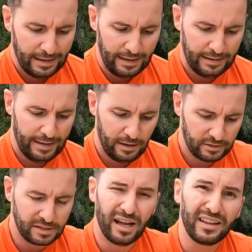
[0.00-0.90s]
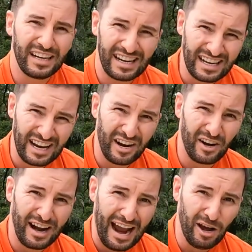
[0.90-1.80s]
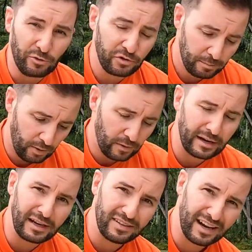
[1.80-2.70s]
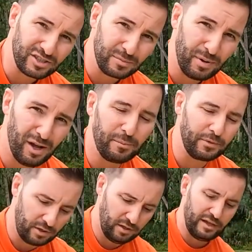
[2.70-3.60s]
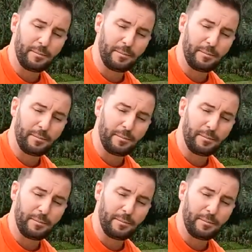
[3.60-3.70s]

and now it's not letting any air out. But when I attach the pump, it'll